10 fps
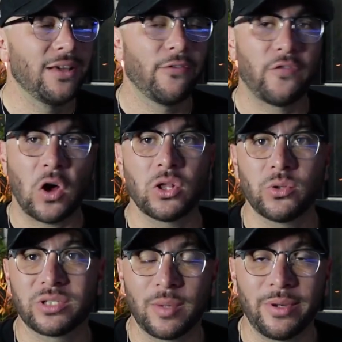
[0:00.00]
follow
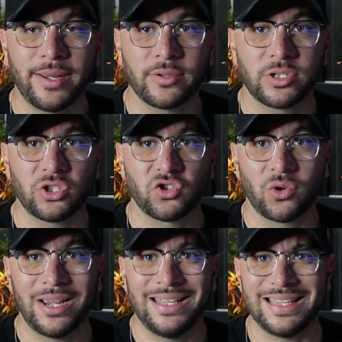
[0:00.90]
someone else's
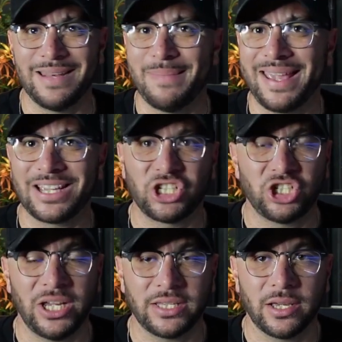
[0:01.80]
trades, and make a
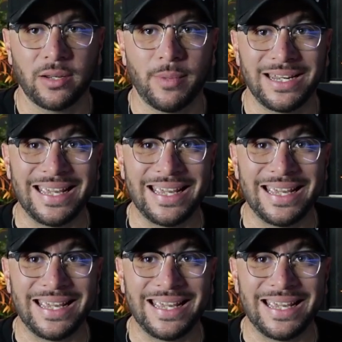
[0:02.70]
shit ton of money.